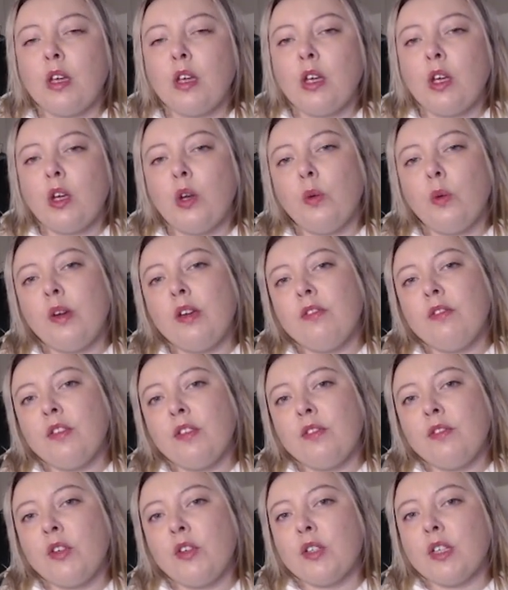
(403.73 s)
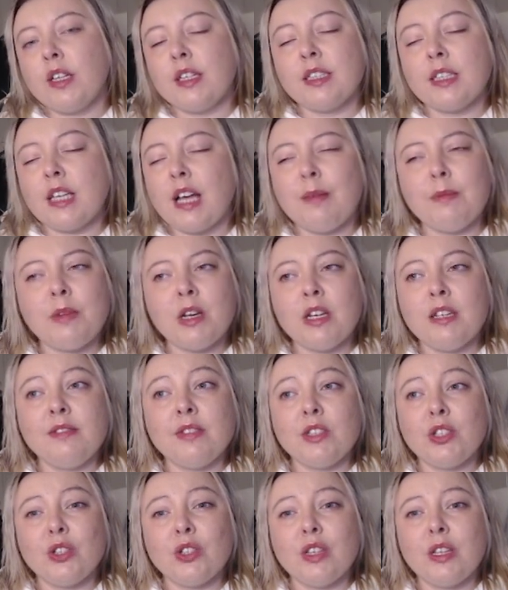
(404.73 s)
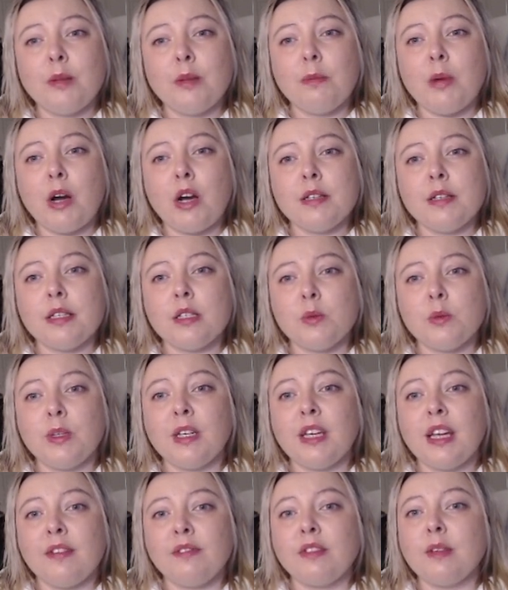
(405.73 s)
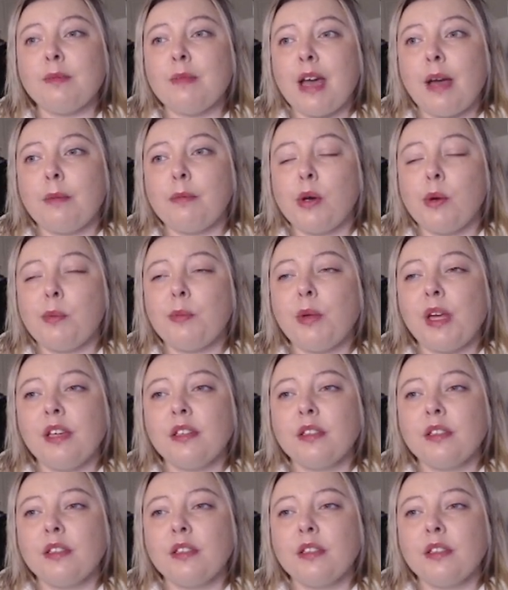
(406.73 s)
Wait for a few seconds. I'm not even sure that it pauses when I have the map open.